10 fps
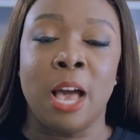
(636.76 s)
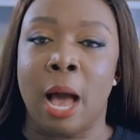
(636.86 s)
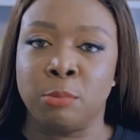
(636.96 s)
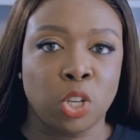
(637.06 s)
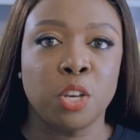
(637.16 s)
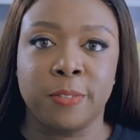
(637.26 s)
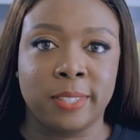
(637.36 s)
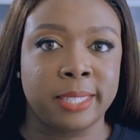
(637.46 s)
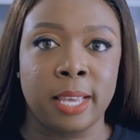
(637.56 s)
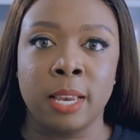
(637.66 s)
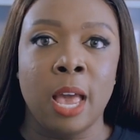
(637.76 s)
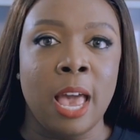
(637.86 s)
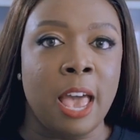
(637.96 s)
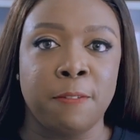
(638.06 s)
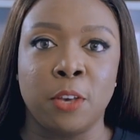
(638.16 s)
I'm sure you've seen
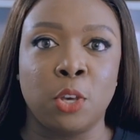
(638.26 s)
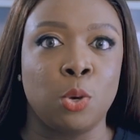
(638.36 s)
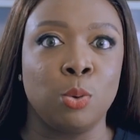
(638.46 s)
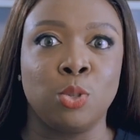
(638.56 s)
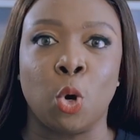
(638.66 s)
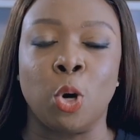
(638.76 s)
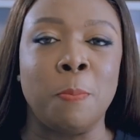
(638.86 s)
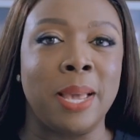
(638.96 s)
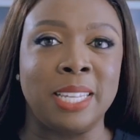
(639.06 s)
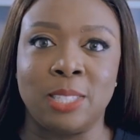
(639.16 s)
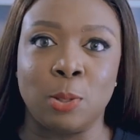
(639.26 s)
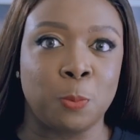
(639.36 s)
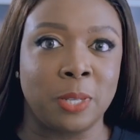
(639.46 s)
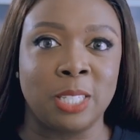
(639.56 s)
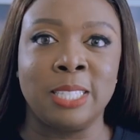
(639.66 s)
FAQs on many
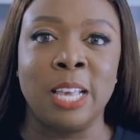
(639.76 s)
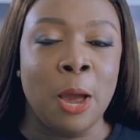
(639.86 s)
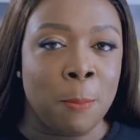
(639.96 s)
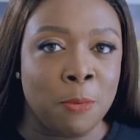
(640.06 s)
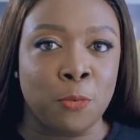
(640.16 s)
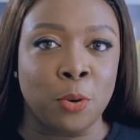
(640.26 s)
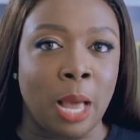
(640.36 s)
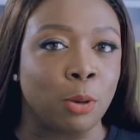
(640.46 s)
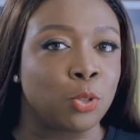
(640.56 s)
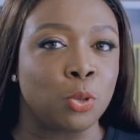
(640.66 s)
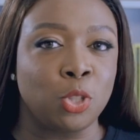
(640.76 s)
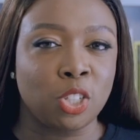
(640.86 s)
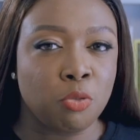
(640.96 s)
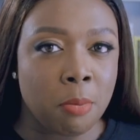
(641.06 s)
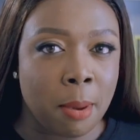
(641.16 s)
sales pages before now. So
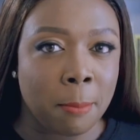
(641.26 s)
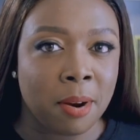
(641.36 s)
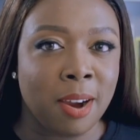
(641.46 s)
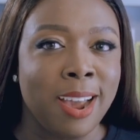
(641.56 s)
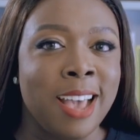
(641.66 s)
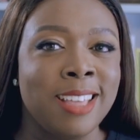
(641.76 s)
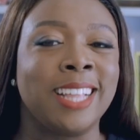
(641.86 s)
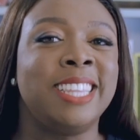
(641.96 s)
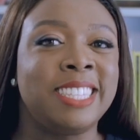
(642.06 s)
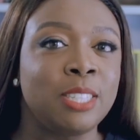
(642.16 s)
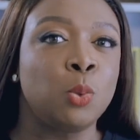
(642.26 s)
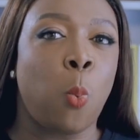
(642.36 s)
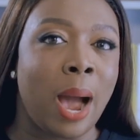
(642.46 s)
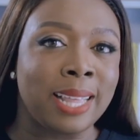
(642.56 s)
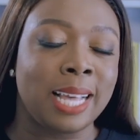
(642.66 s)
just remember that this is
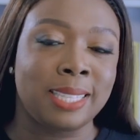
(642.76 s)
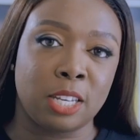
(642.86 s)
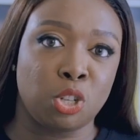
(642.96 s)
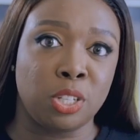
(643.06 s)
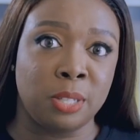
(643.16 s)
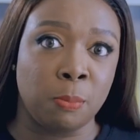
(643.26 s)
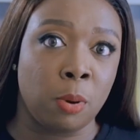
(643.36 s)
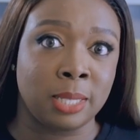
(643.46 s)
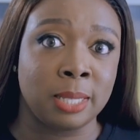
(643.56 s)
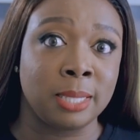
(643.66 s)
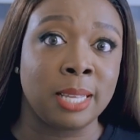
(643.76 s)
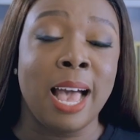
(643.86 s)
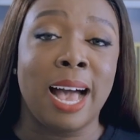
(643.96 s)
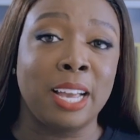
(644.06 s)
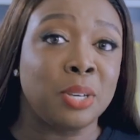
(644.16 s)
why that section is important
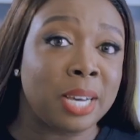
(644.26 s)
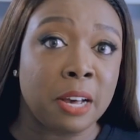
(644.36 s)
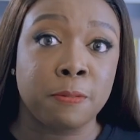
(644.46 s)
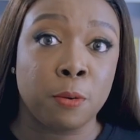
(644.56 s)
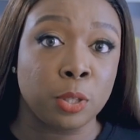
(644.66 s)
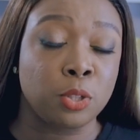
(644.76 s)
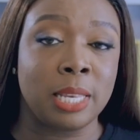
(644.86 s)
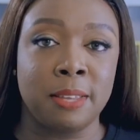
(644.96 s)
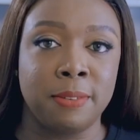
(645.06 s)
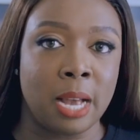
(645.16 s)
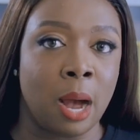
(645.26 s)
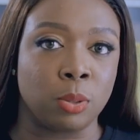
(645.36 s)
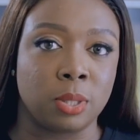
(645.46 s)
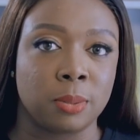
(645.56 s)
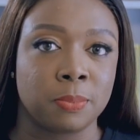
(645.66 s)
and you can't afford to leave it
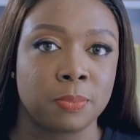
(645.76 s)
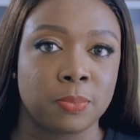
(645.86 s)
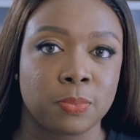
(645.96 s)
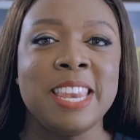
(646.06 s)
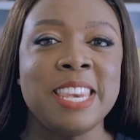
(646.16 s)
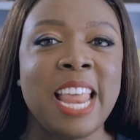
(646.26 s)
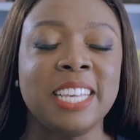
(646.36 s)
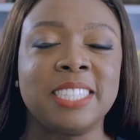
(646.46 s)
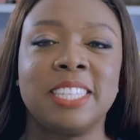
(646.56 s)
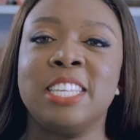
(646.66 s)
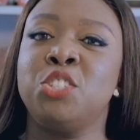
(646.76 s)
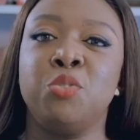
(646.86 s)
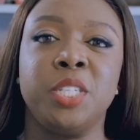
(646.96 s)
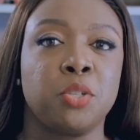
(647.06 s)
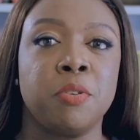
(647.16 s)
out. Next
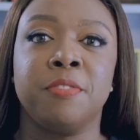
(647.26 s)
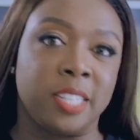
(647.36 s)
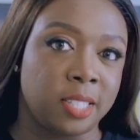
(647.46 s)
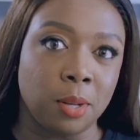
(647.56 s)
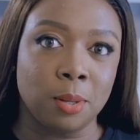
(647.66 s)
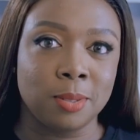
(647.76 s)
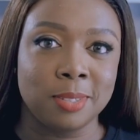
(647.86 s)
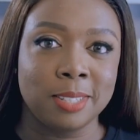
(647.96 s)
is risk reversal.